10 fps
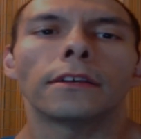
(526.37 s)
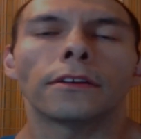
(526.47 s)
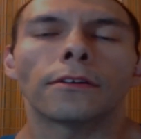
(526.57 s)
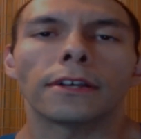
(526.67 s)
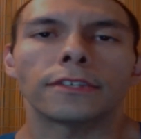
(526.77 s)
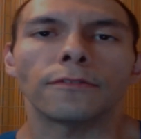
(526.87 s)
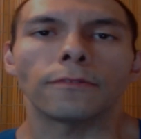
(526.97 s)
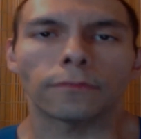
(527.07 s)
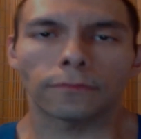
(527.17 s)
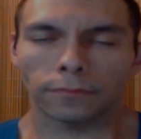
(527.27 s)
as
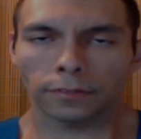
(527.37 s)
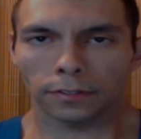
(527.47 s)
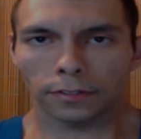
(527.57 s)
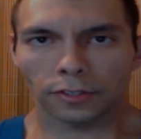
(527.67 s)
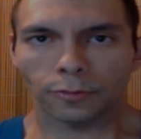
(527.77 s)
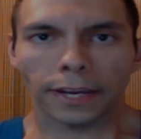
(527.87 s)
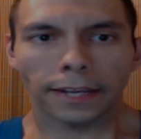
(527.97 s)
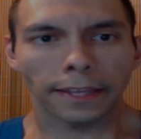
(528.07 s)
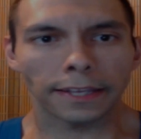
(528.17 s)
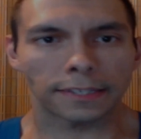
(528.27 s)
you
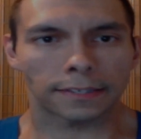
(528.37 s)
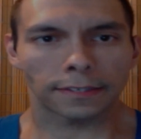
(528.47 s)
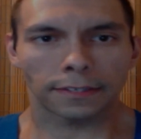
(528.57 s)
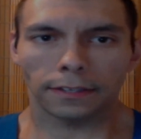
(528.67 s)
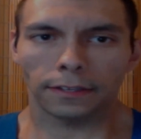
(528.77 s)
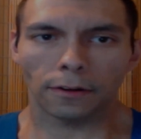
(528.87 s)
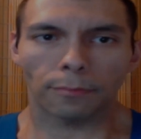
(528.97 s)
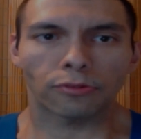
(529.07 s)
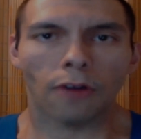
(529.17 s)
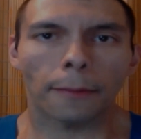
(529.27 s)
tweak these
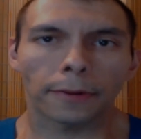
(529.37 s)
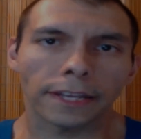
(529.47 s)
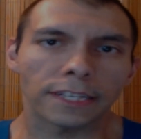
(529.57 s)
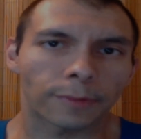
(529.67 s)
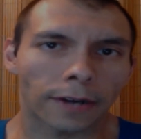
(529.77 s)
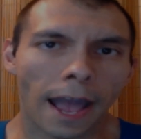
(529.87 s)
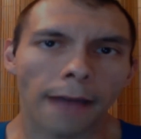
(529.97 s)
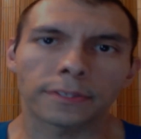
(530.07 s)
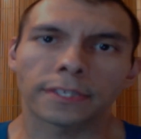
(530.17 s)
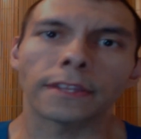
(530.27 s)
properties
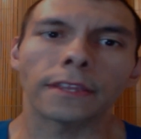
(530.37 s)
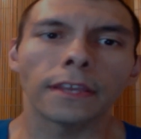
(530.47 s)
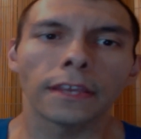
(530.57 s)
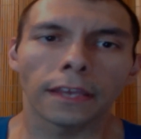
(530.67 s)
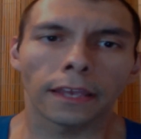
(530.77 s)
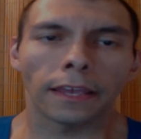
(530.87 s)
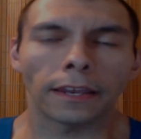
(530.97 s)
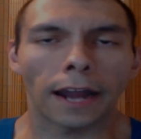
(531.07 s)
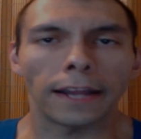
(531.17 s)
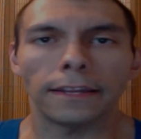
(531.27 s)
perhaps in
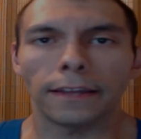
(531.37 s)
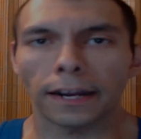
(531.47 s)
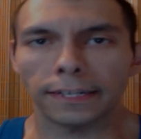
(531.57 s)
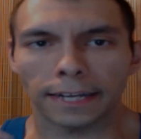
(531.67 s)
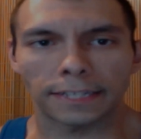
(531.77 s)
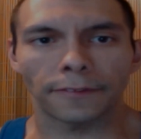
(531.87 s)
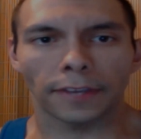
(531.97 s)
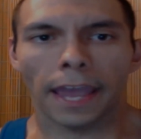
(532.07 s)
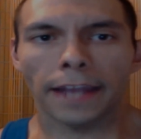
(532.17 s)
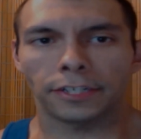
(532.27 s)

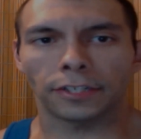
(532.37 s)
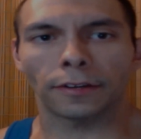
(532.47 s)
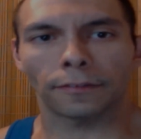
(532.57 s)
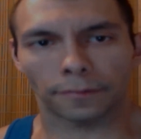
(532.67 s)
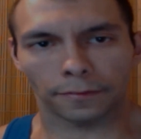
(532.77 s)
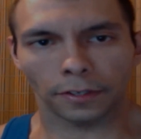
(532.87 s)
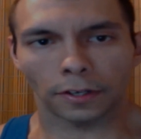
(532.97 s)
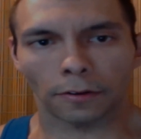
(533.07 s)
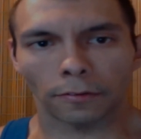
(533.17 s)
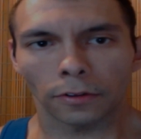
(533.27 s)
identification of
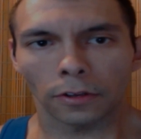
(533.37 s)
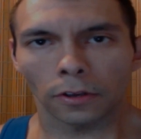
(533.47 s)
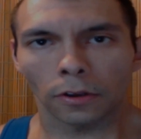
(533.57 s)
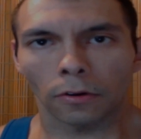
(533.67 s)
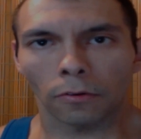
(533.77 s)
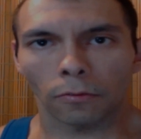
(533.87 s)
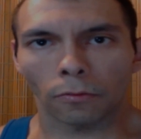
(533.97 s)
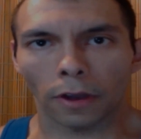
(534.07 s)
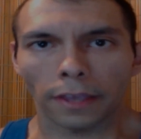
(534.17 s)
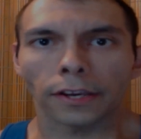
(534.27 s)

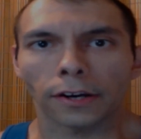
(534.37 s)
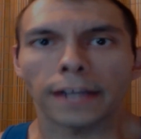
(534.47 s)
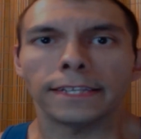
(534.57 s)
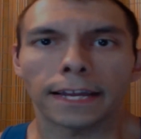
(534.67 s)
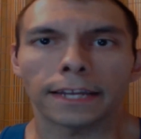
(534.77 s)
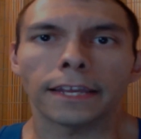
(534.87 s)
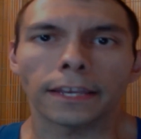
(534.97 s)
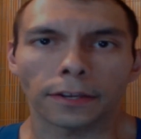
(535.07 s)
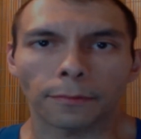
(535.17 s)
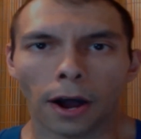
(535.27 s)
what your identity
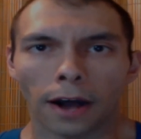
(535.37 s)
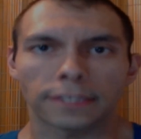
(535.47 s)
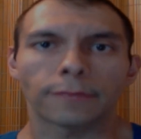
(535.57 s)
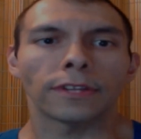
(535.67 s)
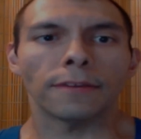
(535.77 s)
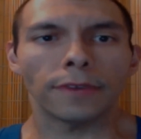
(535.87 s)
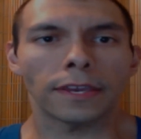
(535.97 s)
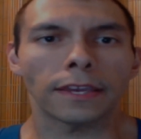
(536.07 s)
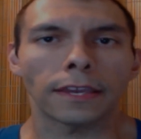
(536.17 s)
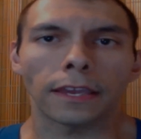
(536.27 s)
could possibly
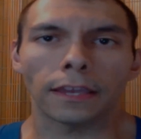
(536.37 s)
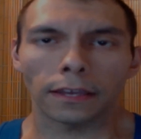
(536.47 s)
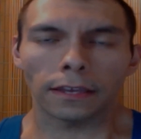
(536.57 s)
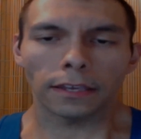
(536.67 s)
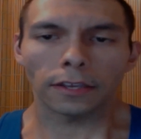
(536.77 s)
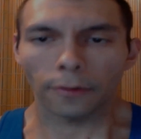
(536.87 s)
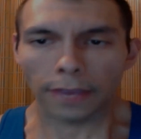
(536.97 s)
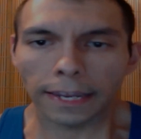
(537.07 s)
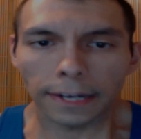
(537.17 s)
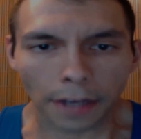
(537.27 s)
be
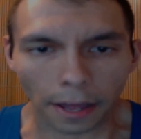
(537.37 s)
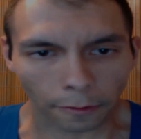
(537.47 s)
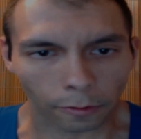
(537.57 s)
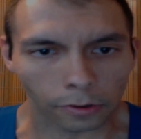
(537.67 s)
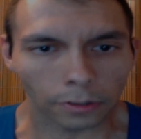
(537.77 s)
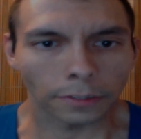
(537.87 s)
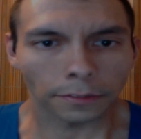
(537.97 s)
in another world,